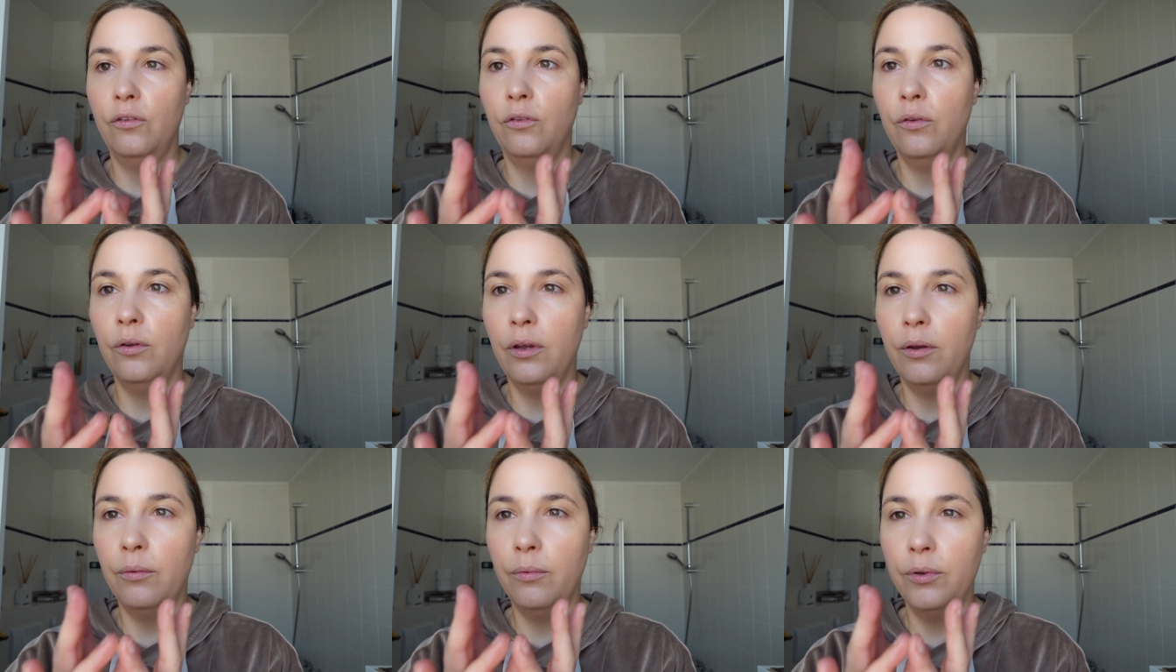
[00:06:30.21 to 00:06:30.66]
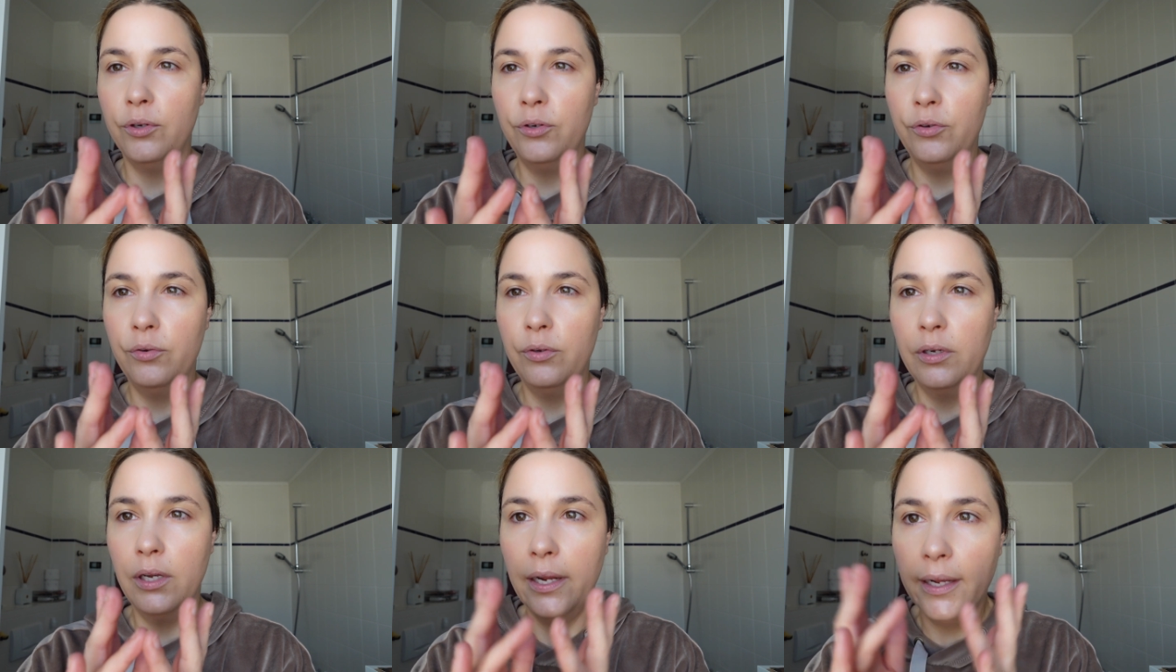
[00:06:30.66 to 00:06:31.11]
So I will
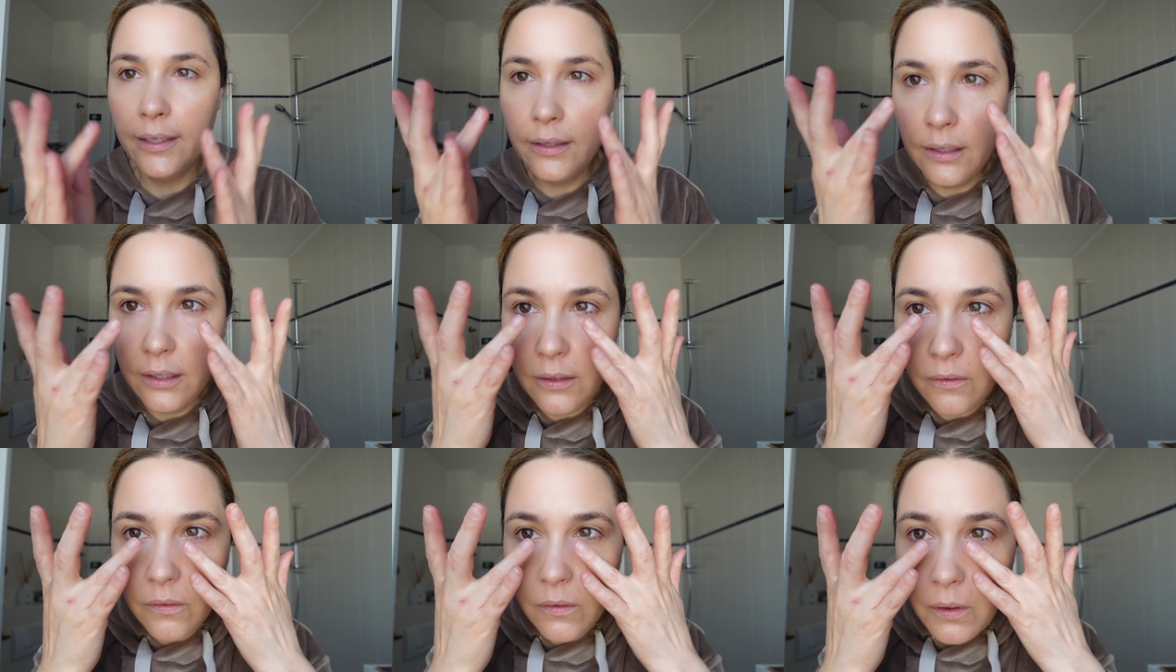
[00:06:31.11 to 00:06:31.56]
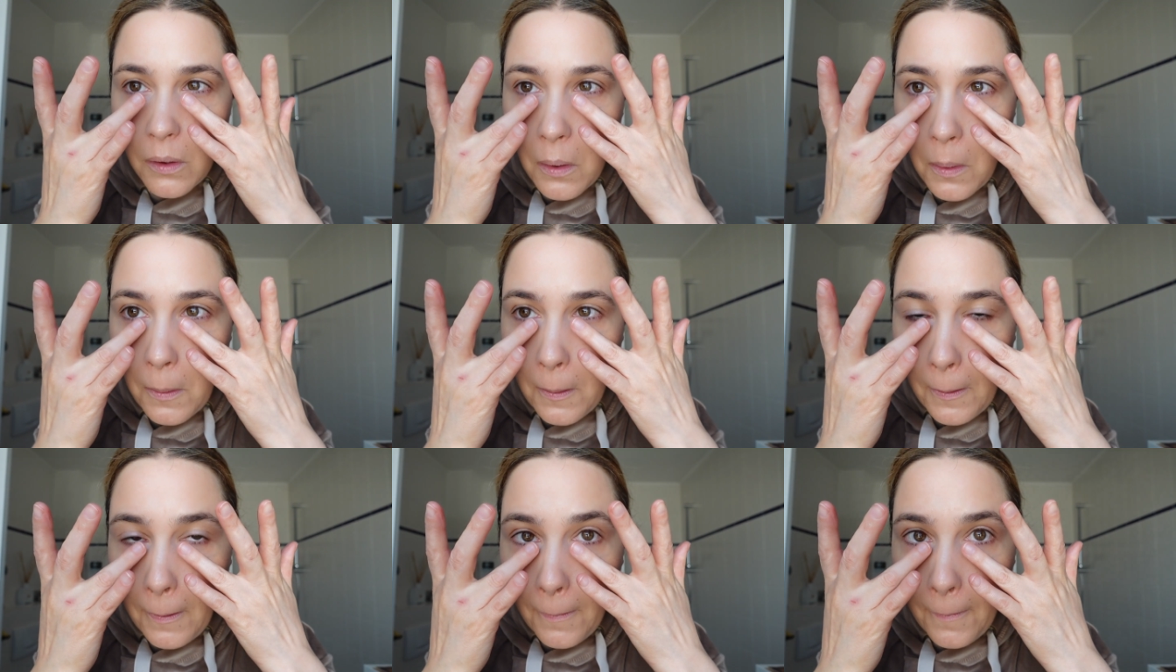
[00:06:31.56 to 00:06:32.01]
do it like this
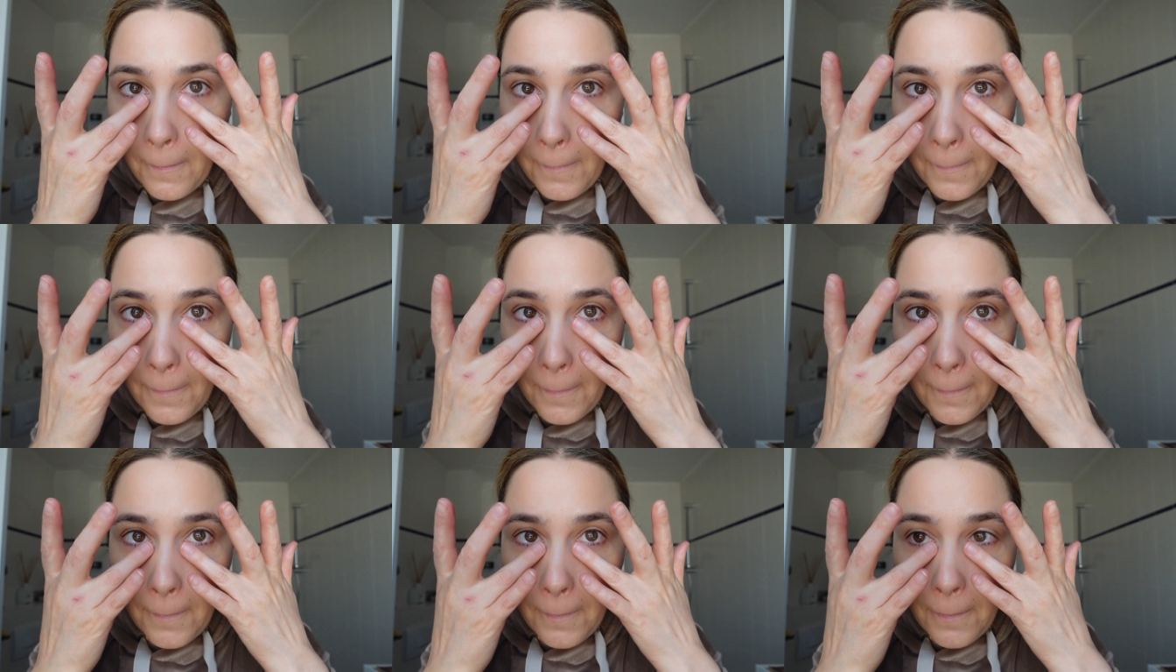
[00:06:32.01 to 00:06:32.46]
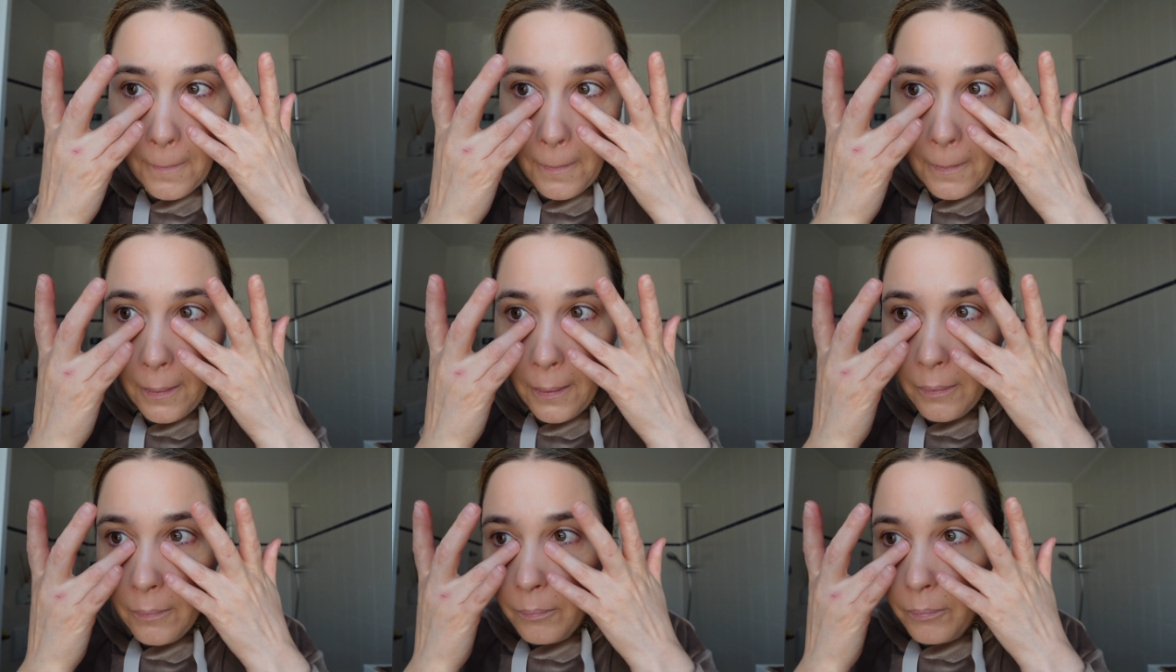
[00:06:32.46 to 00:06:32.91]

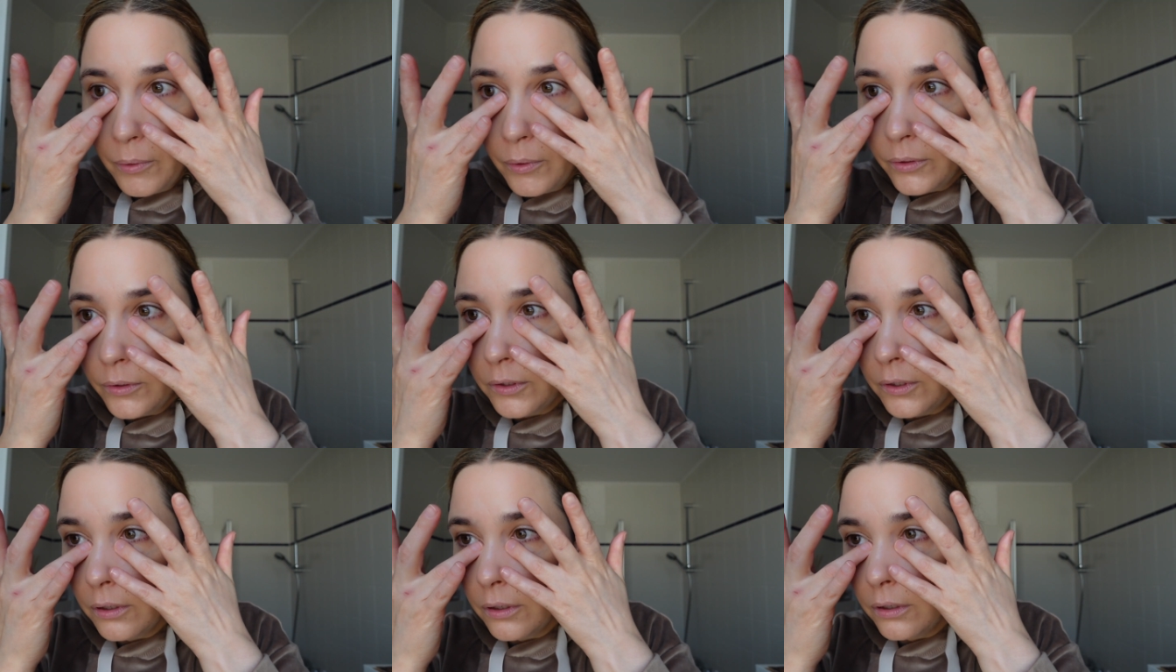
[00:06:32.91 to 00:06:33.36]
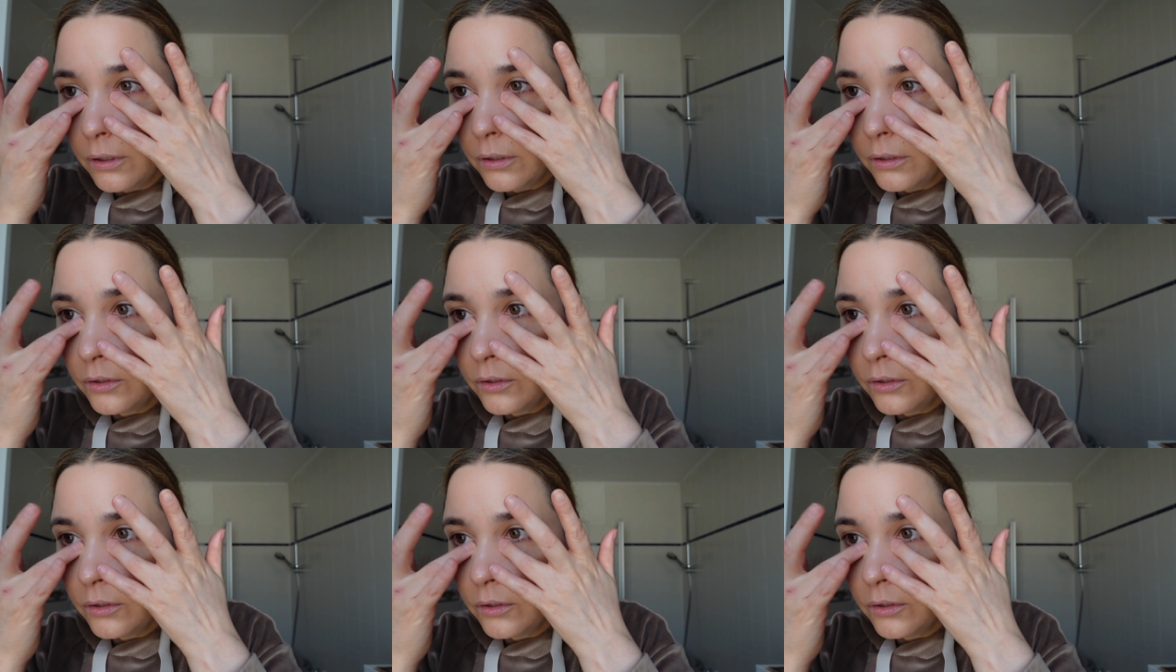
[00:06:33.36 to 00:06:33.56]
and put a